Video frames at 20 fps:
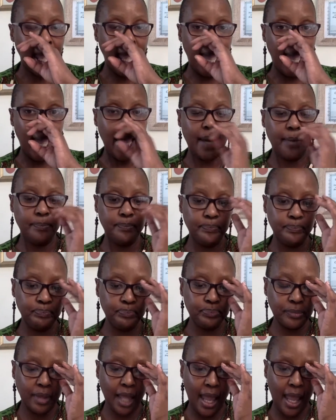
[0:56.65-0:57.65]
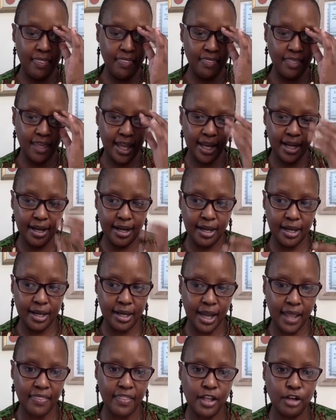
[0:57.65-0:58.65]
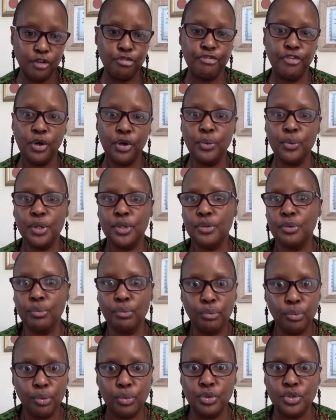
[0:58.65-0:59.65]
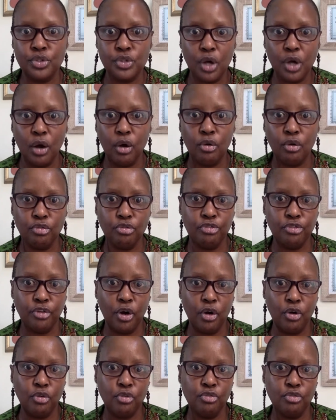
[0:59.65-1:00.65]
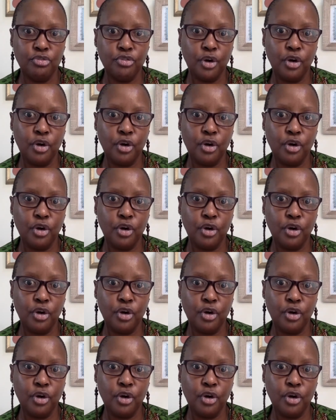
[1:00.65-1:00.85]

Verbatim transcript: Um, and then, and then following the route of, of,